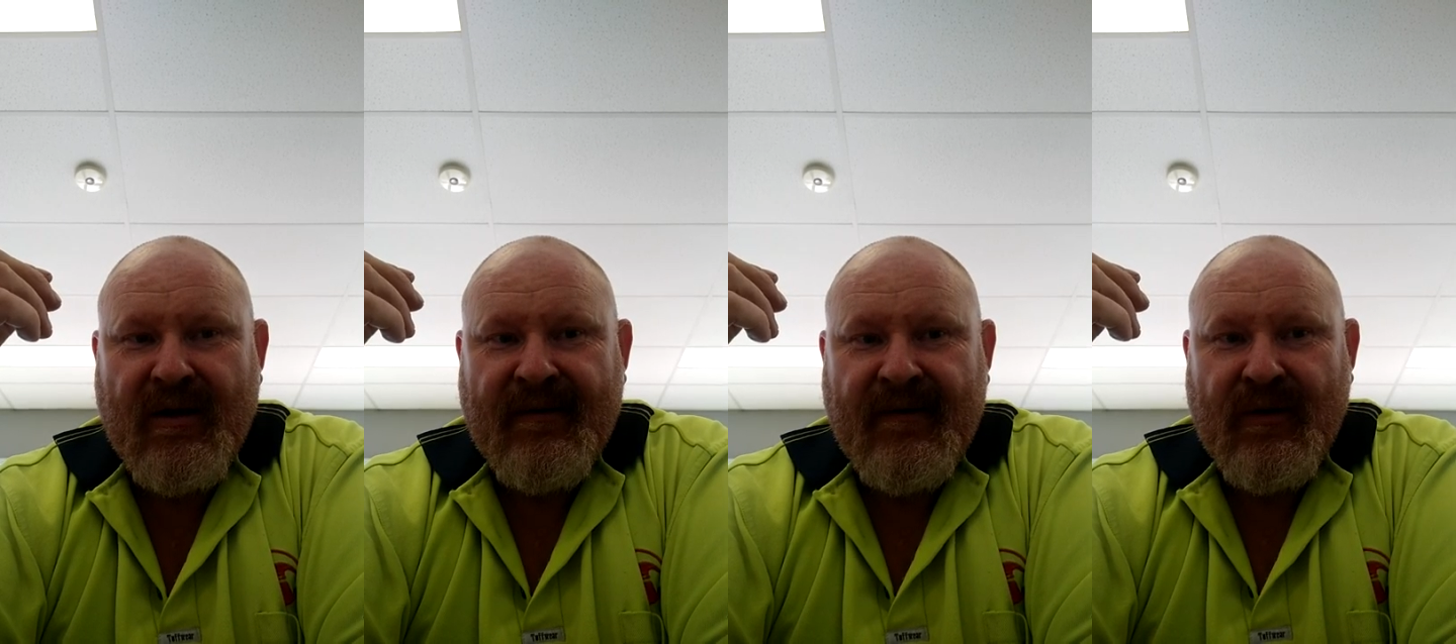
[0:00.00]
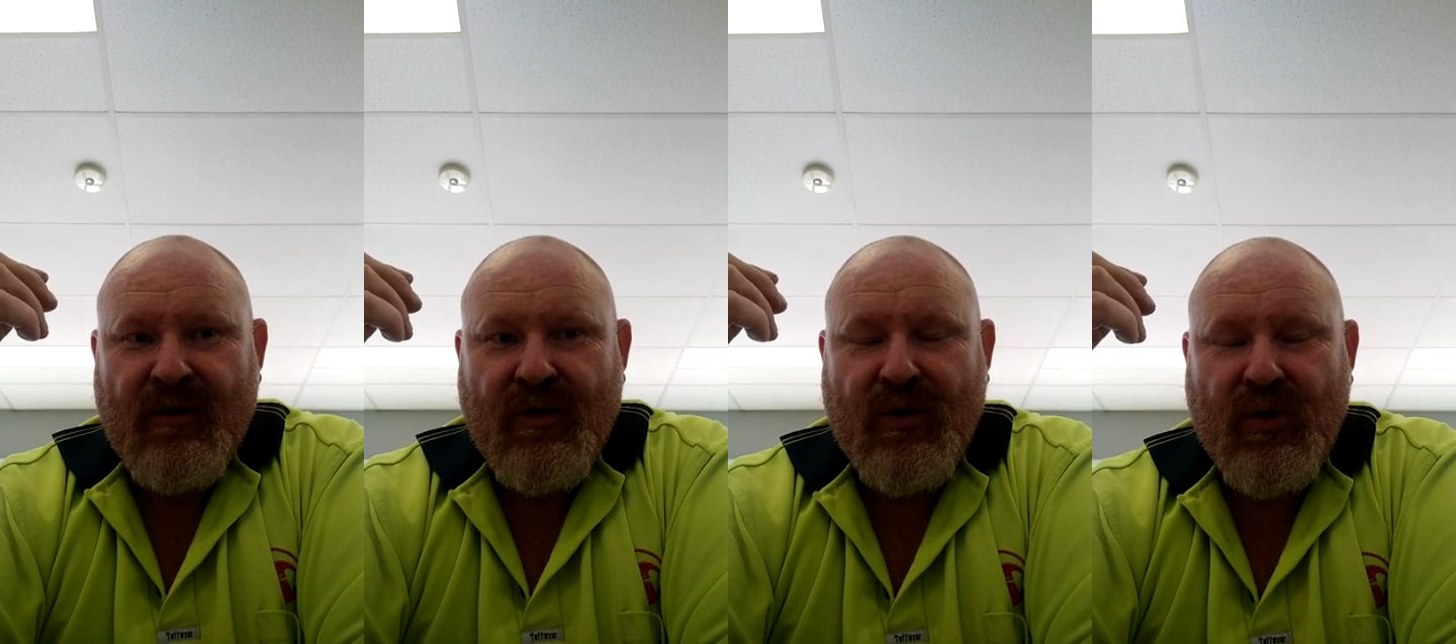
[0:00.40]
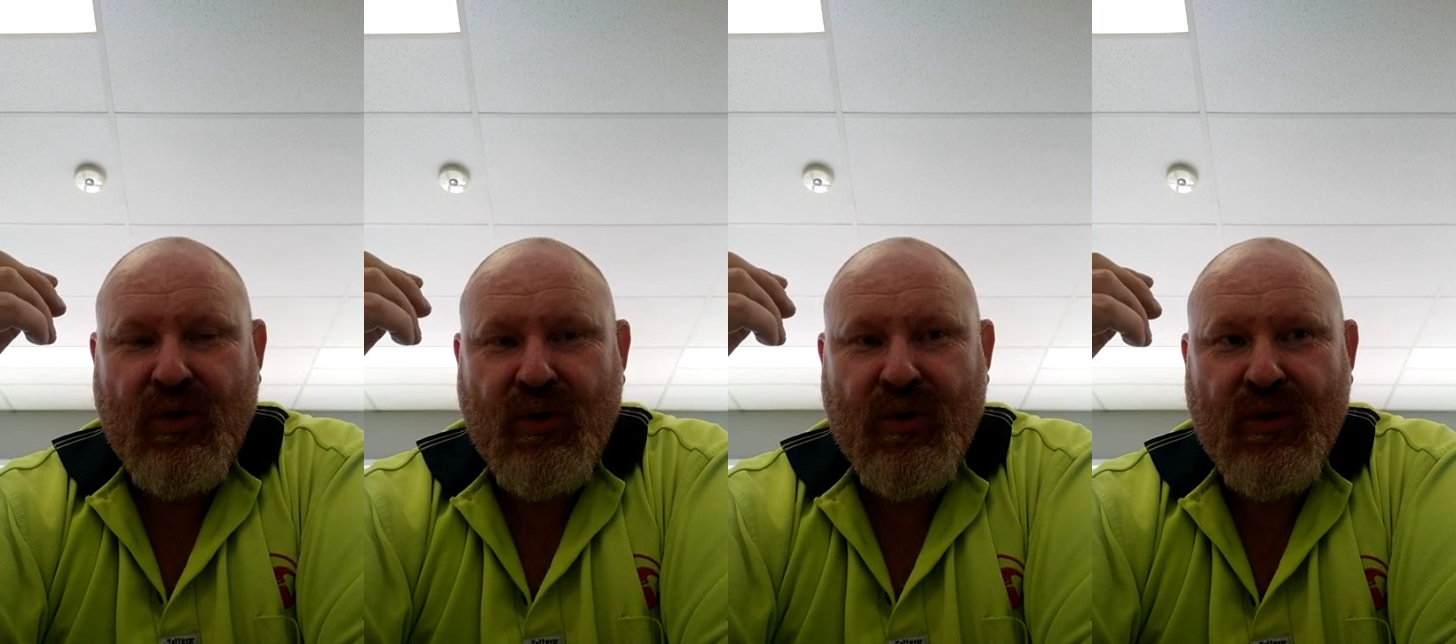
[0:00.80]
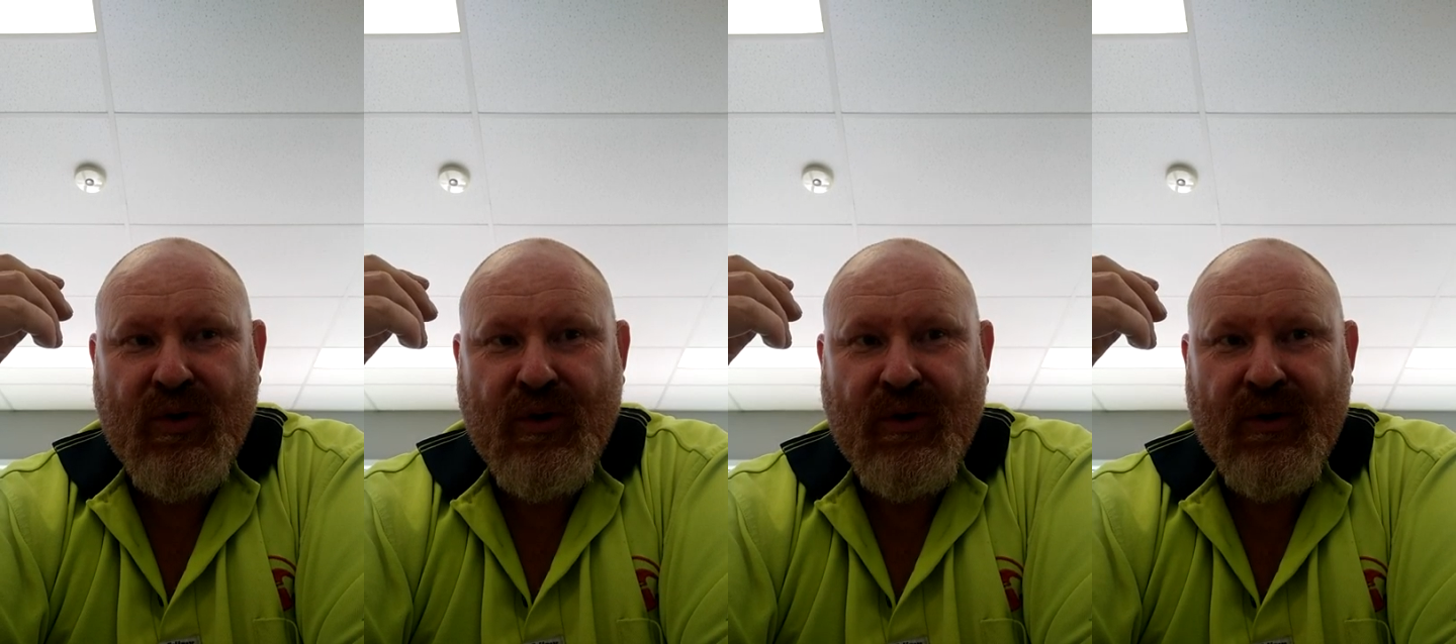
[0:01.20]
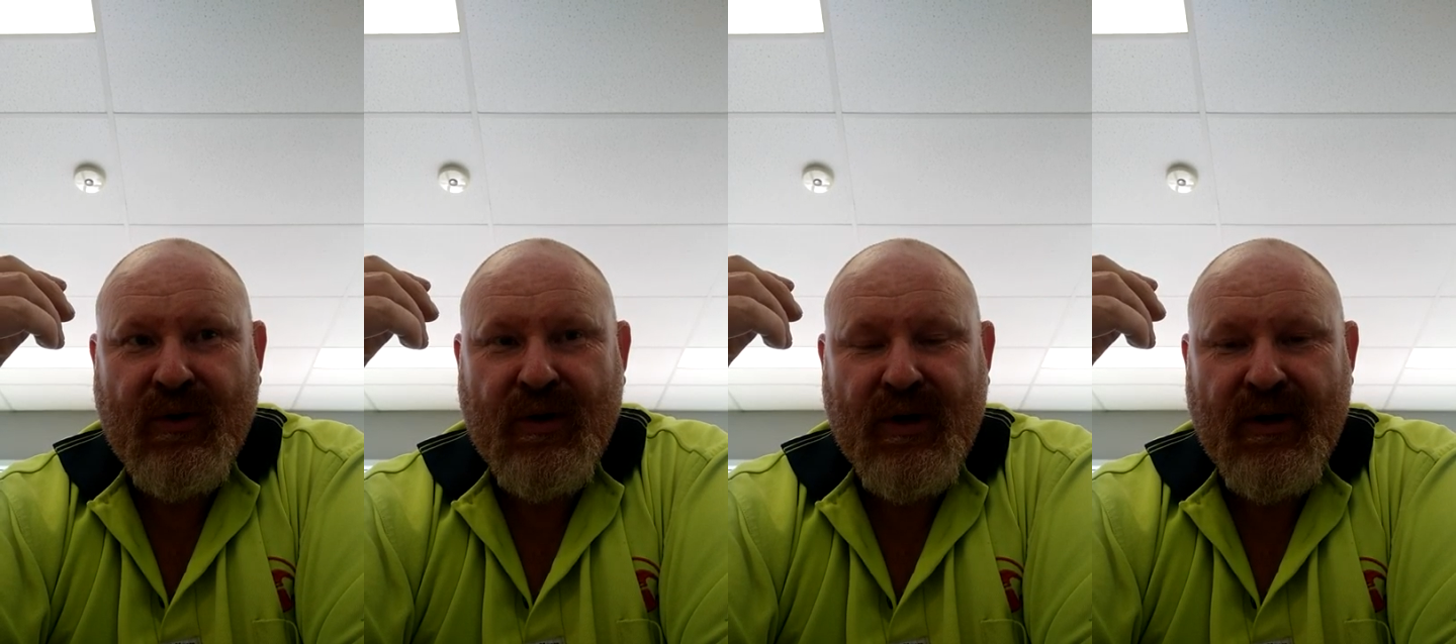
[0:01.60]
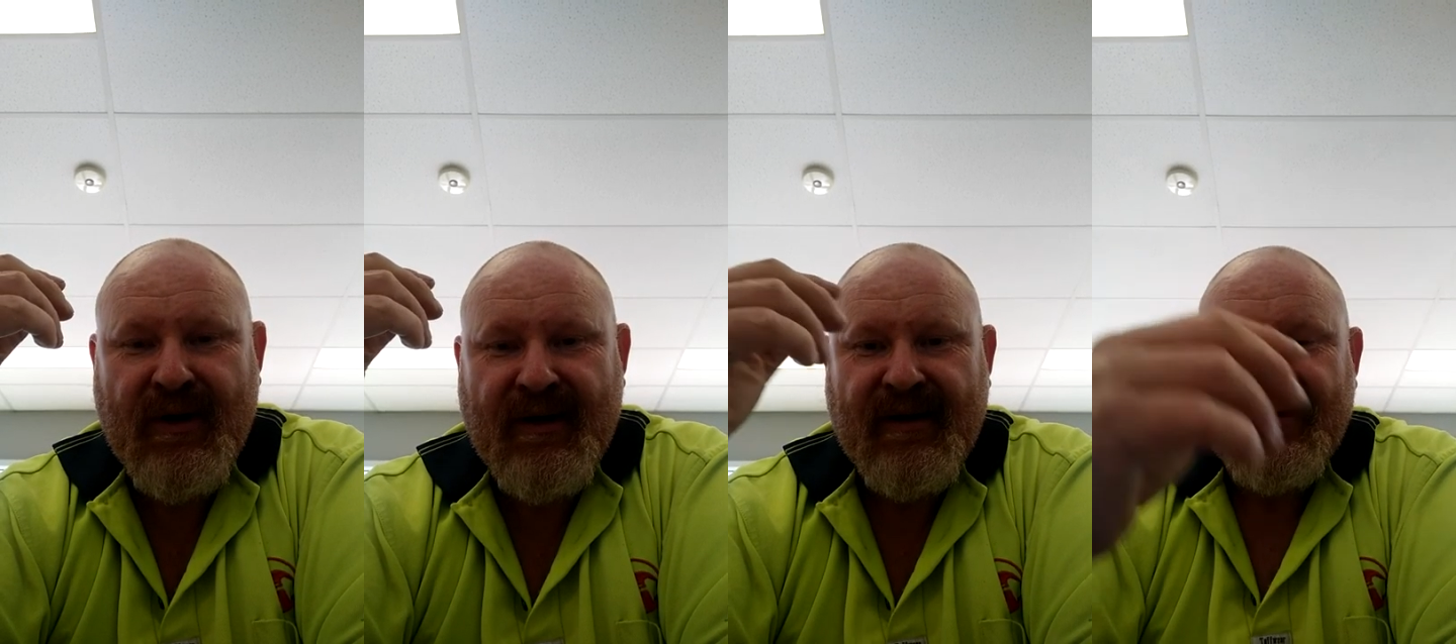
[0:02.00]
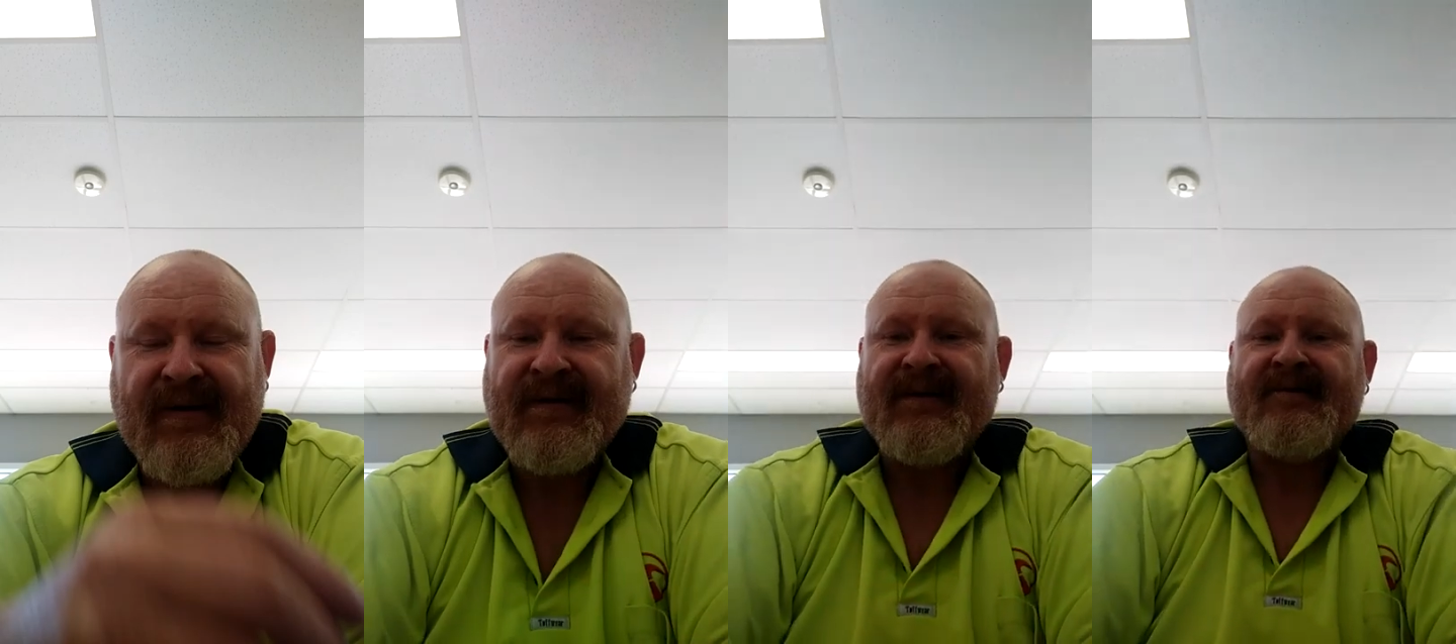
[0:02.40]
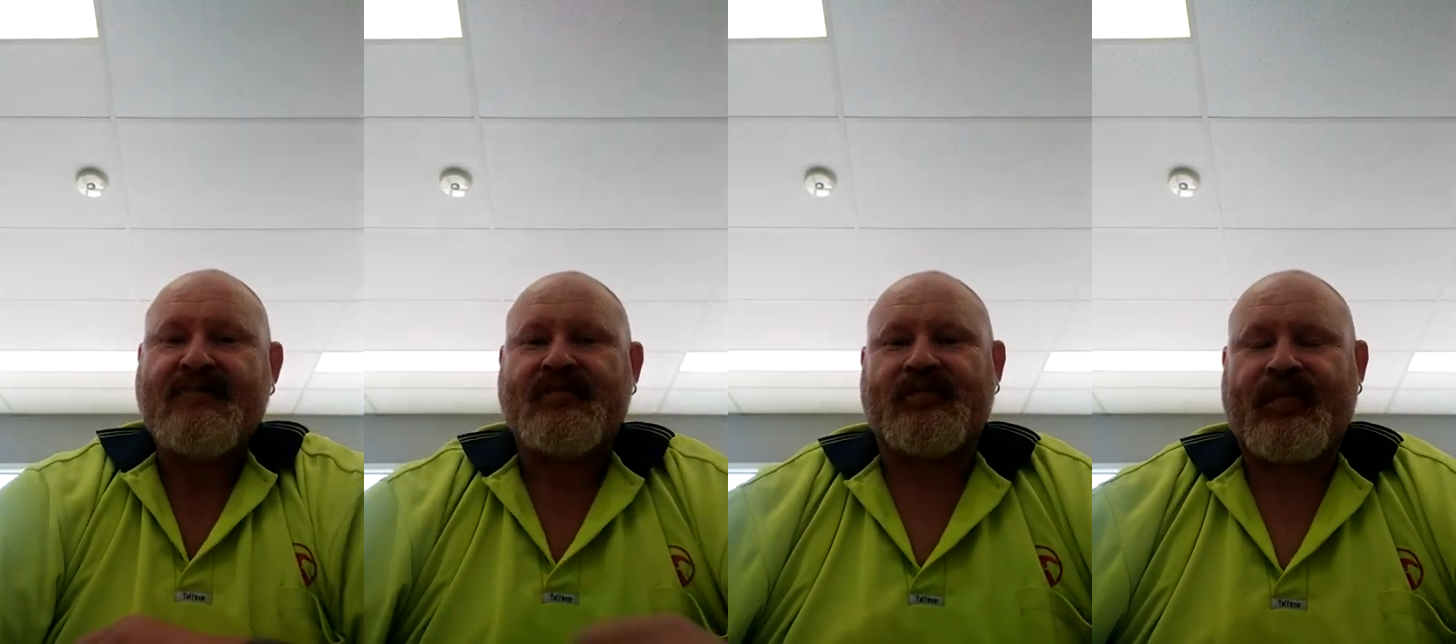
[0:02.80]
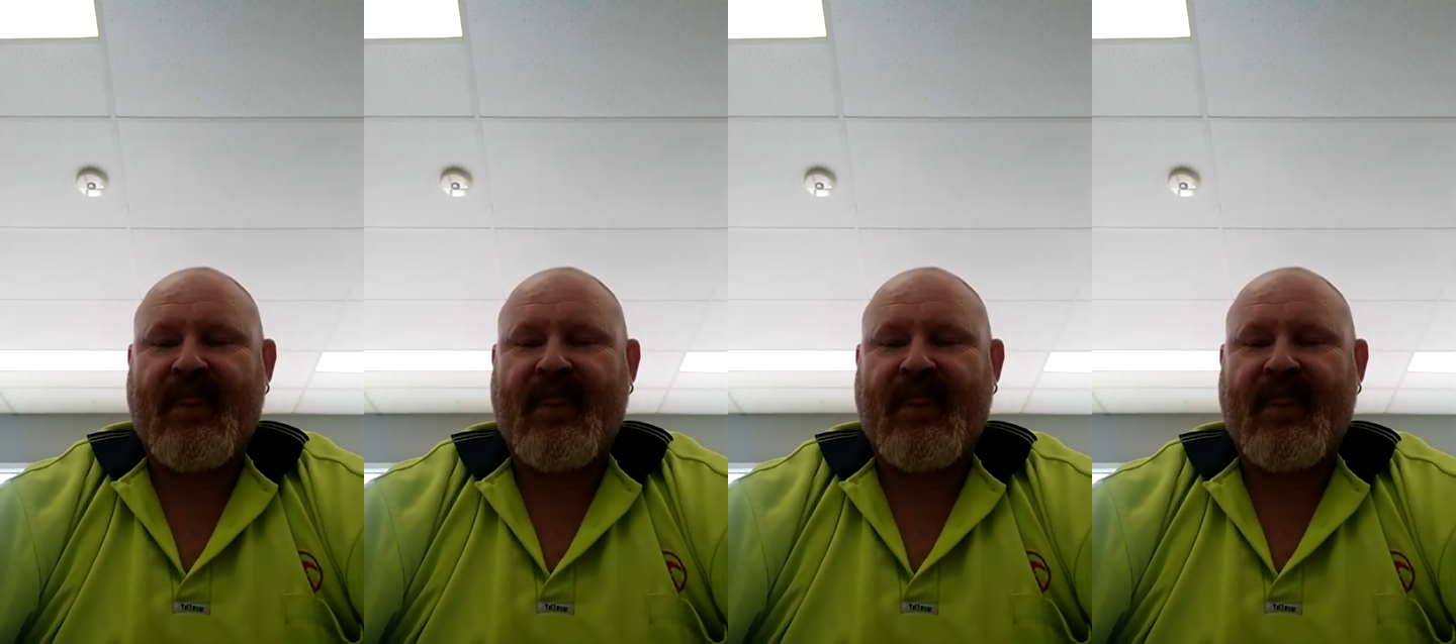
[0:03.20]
I don't think if I had two or three, I think...